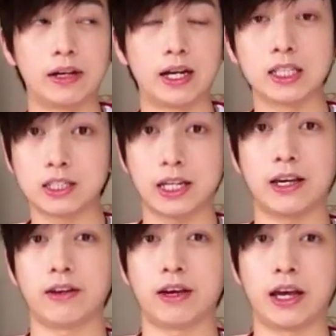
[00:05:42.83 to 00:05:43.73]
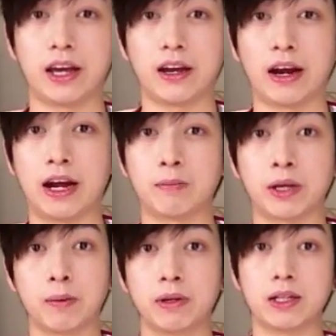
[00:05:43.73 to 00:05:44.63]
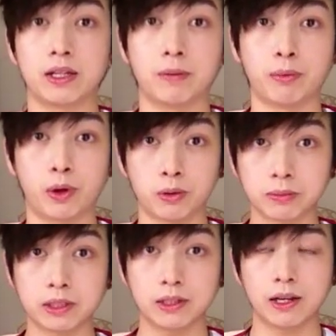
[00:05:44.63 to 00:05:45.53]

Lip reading: unless you get your hair chemically permed.